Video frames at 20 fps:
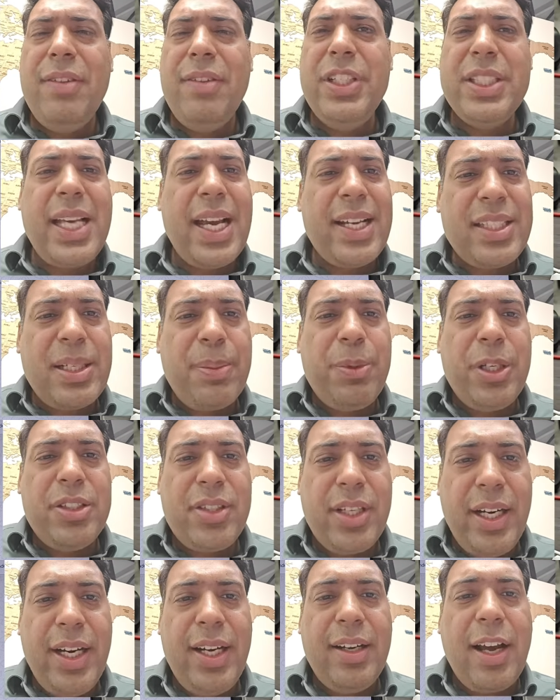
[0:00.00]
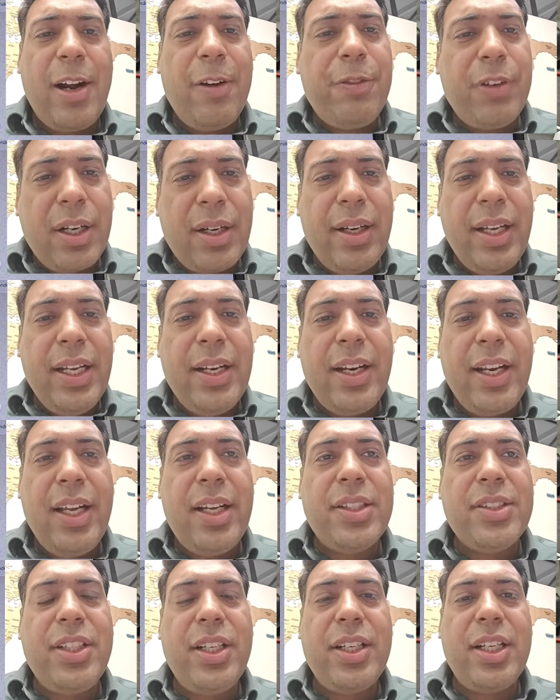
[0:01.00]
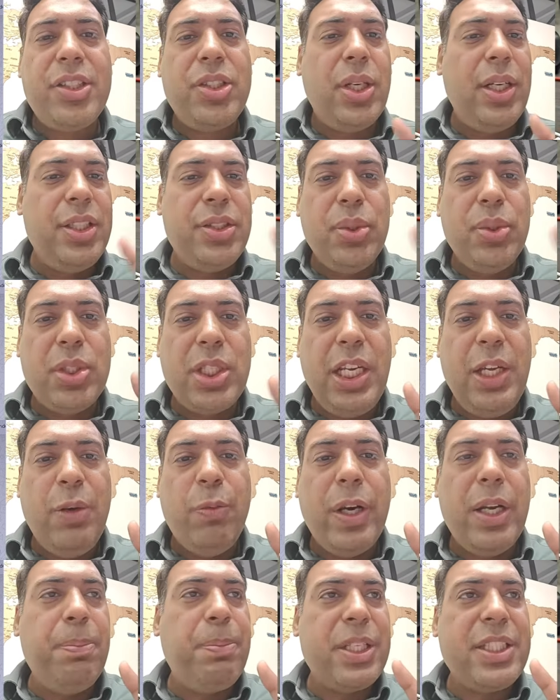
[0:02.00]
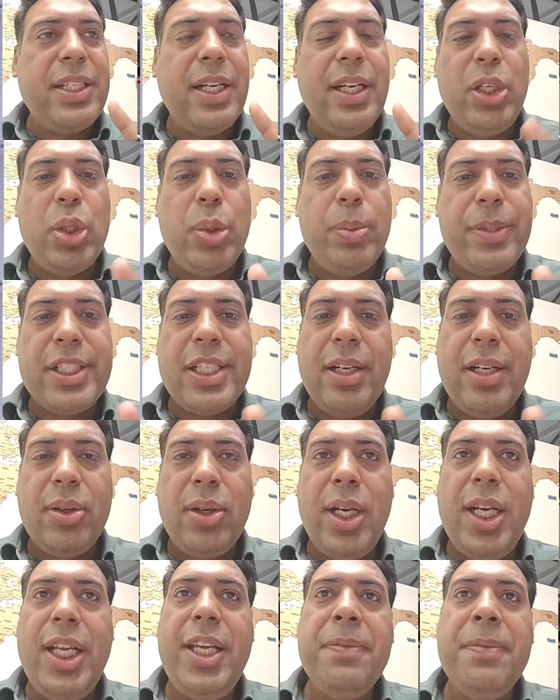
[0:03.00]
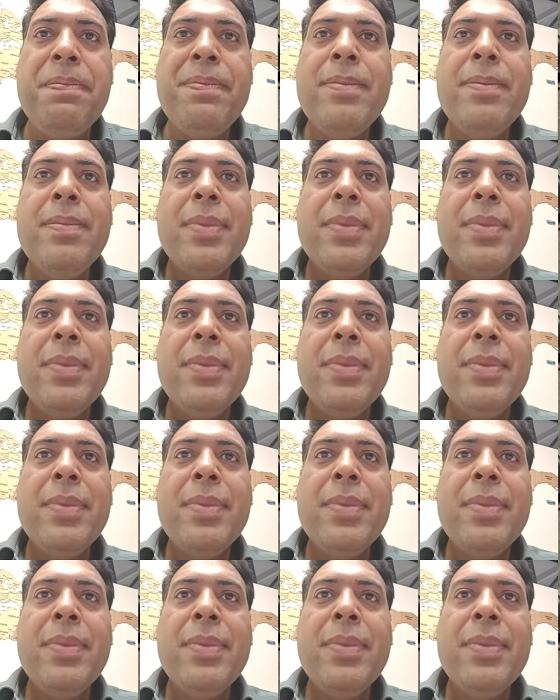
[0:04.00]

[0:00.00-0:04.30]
visa acceptance rate after in reconsideration is usually 1%, 2% only.